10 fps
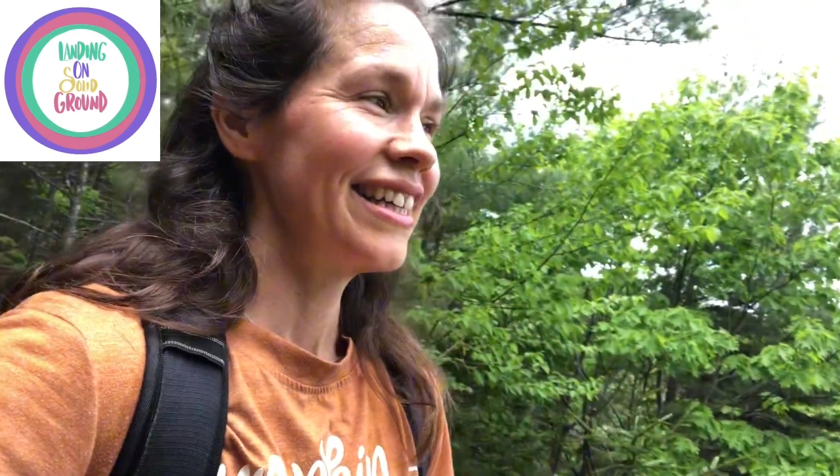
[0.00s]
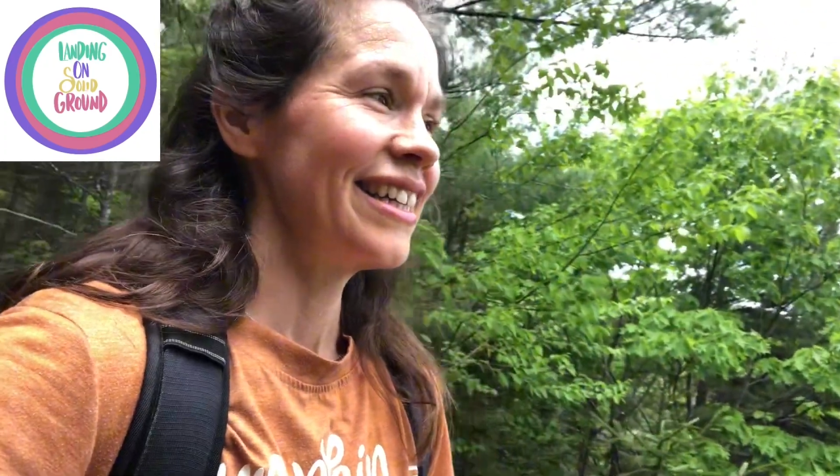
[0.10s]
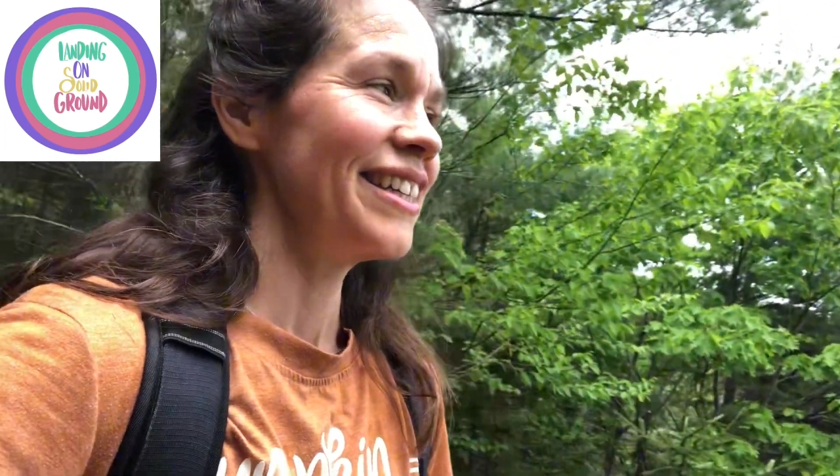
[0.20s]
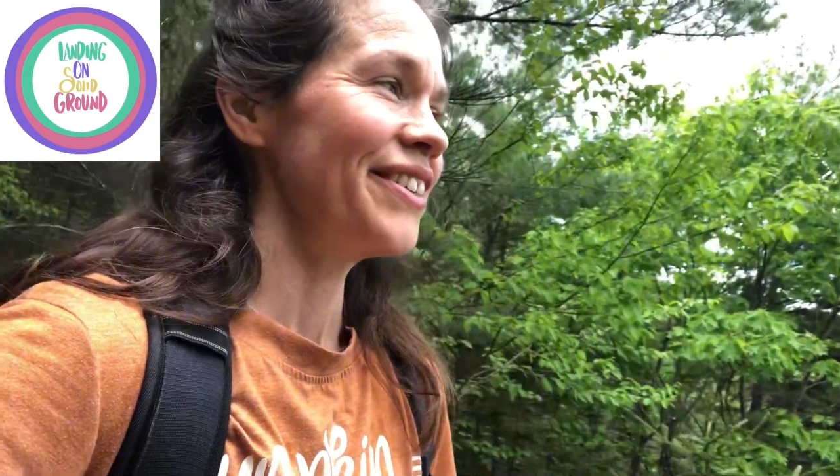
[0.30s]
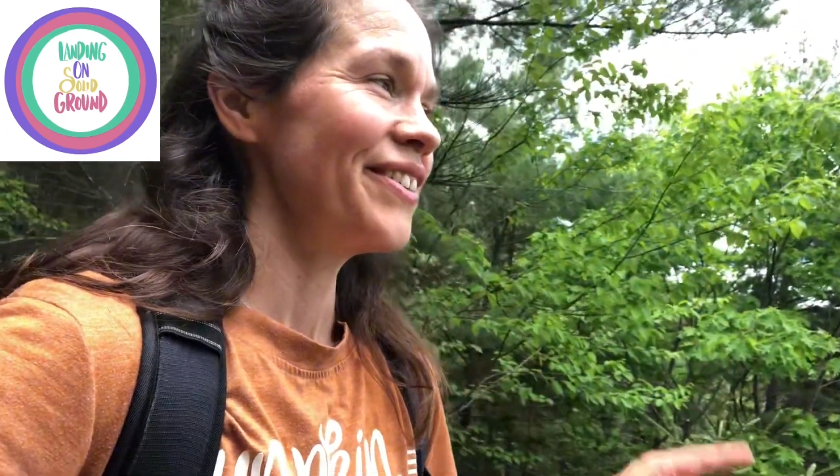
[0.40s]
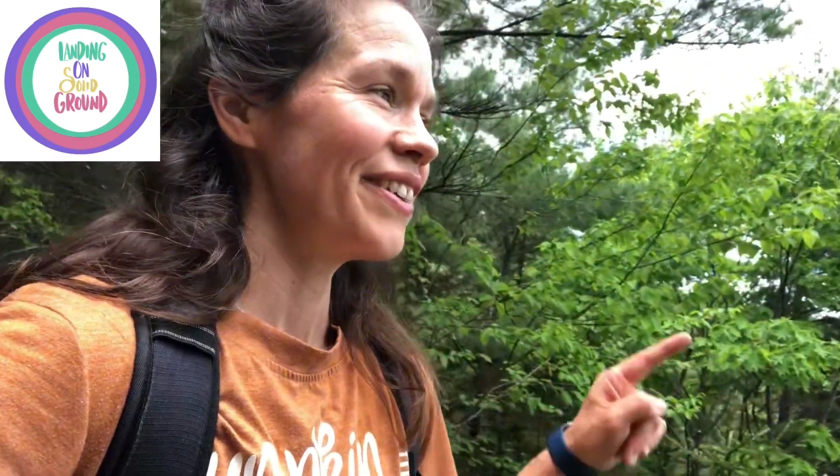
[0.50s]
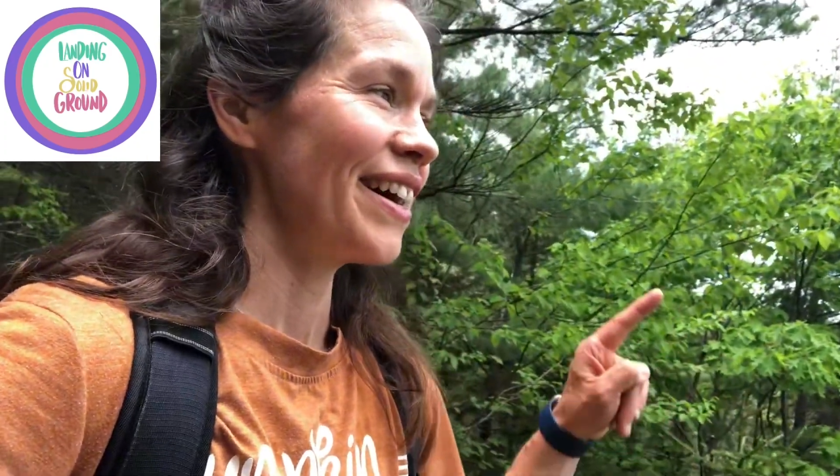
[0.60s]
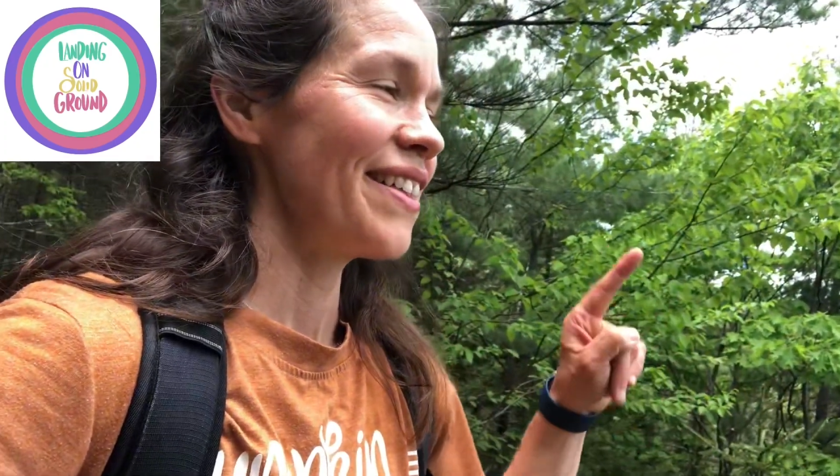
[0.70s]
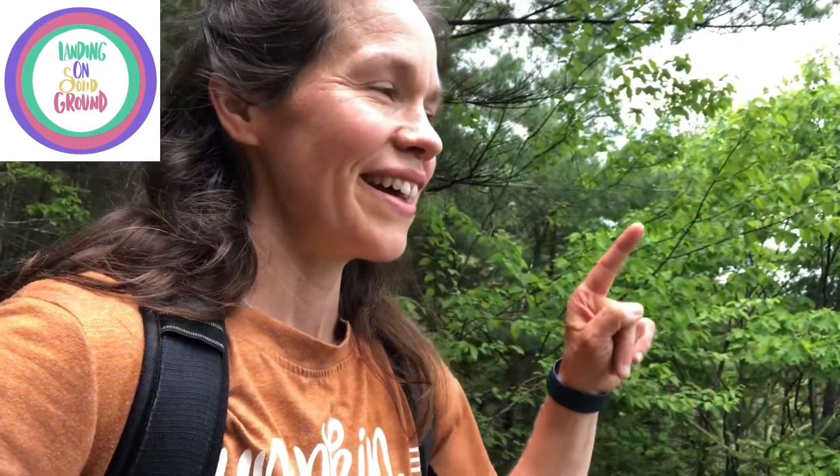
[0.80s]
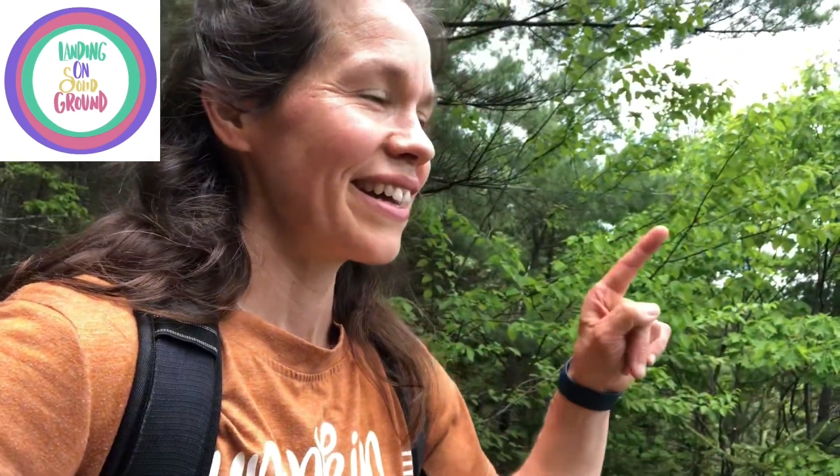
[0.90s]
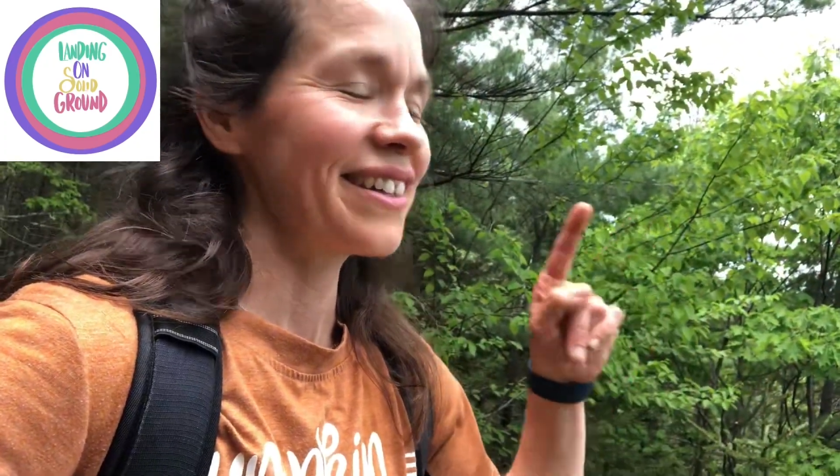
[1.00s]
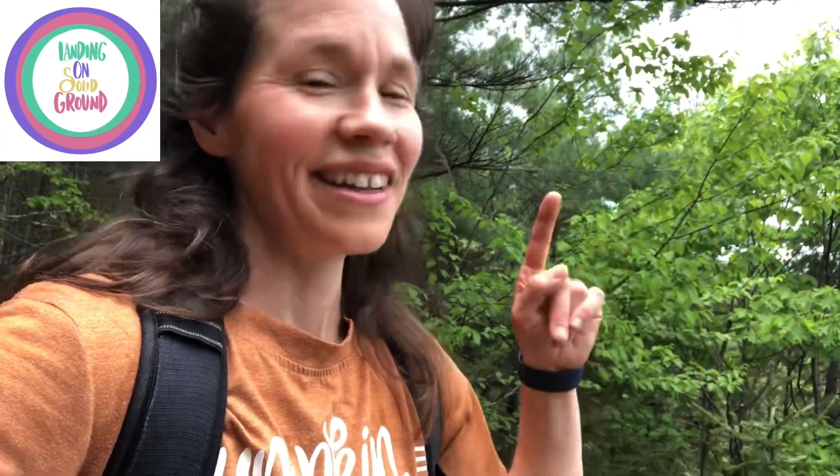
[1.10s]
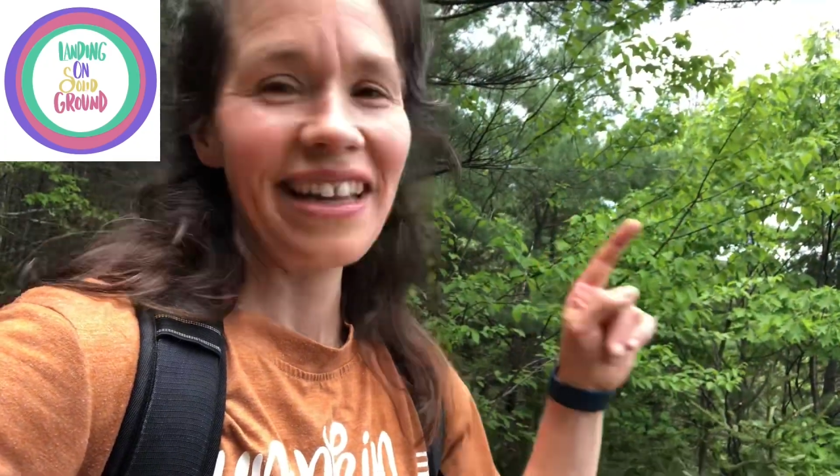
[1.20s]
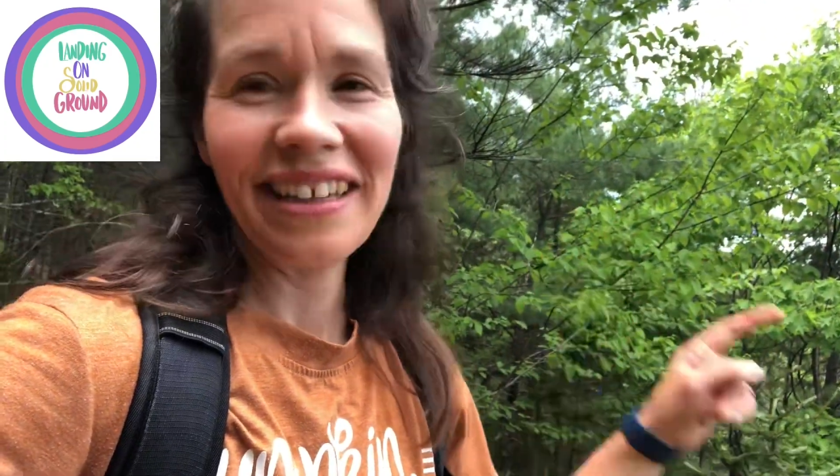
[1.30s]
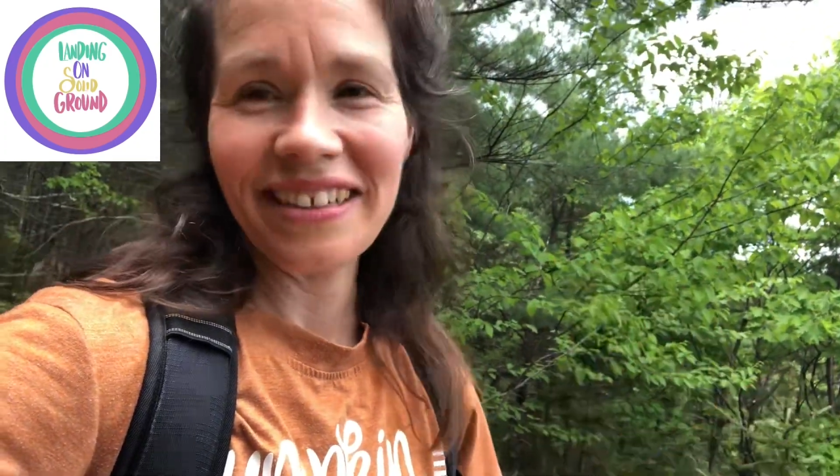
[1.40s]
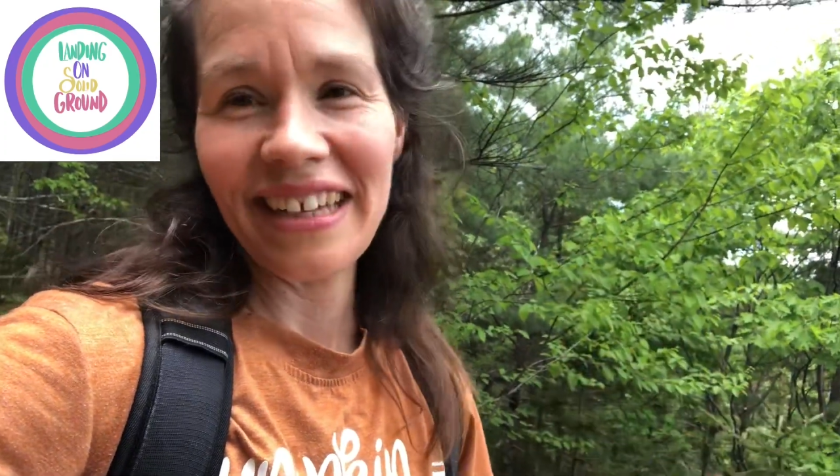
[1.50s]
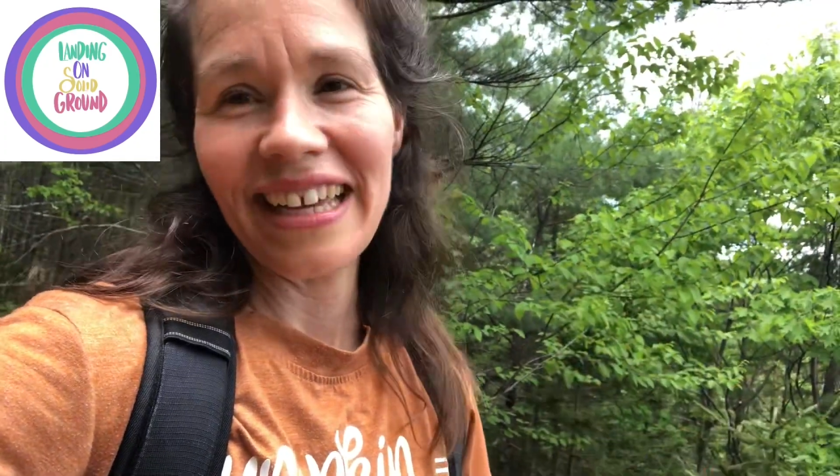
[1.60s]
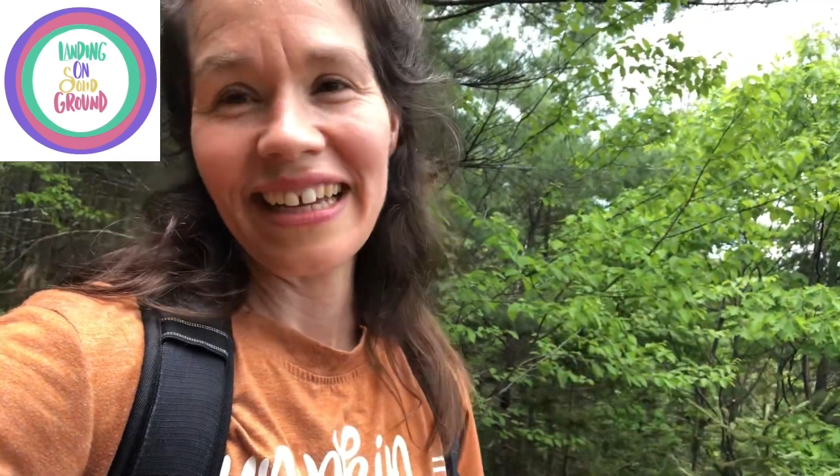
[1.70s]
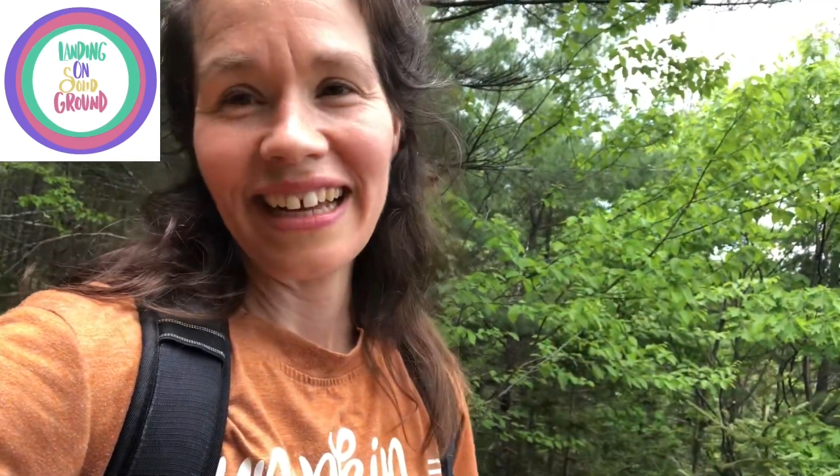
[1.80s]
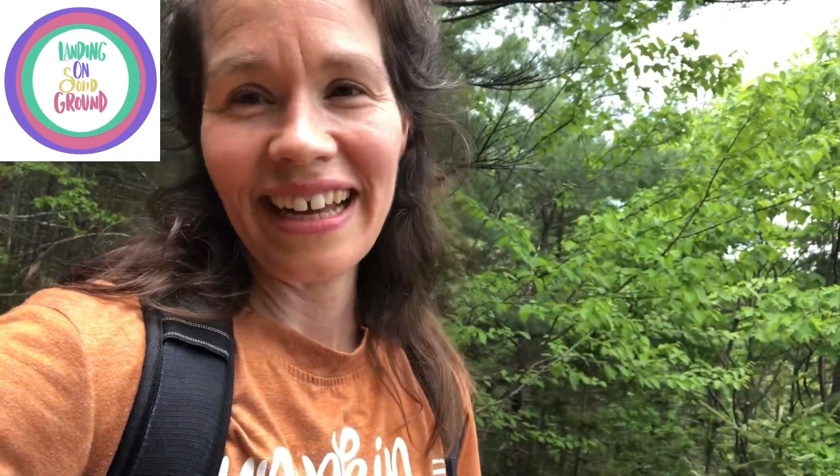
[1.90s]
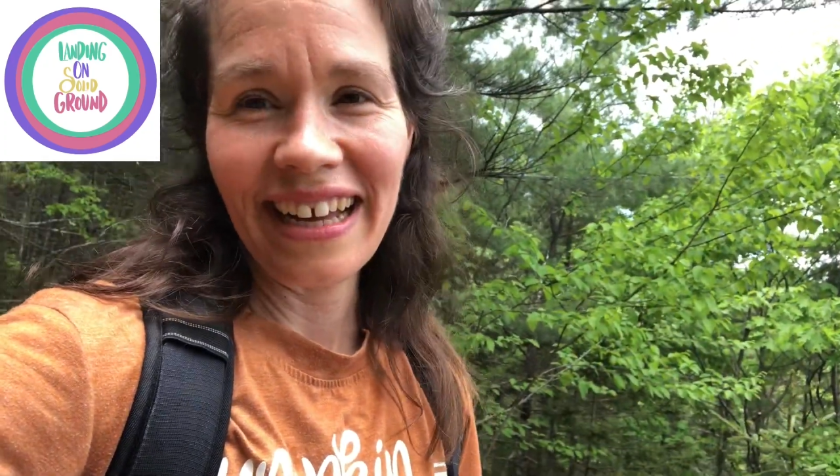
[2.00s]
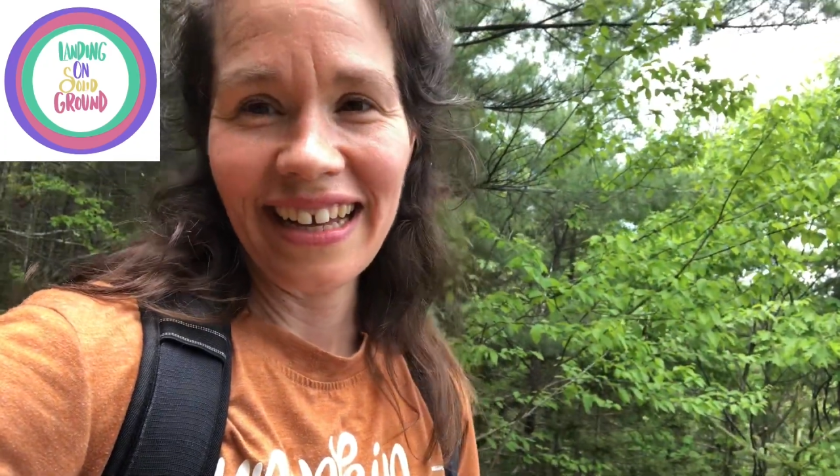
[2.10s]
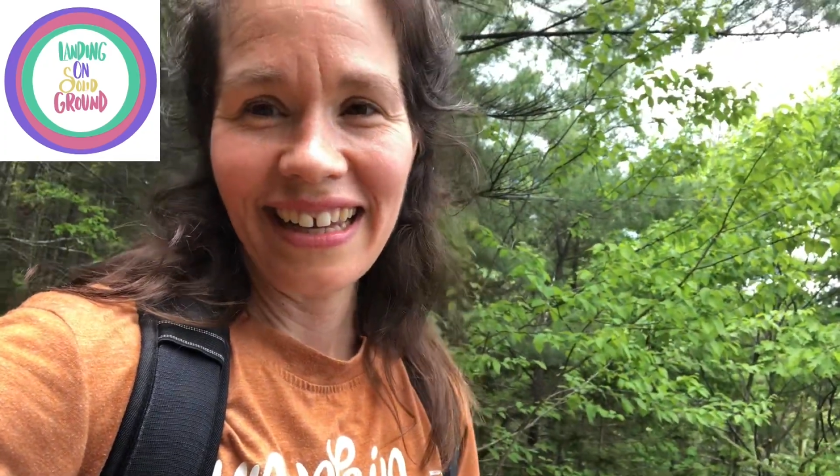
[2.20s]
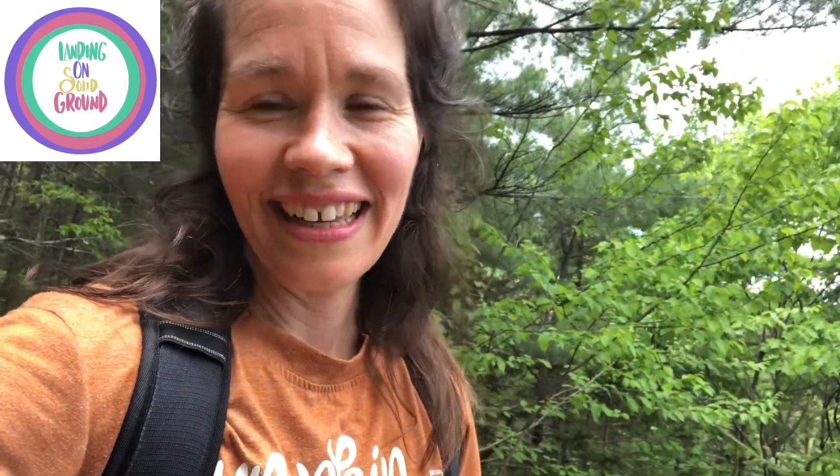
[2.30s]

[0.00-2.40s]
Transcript: You are that great, great God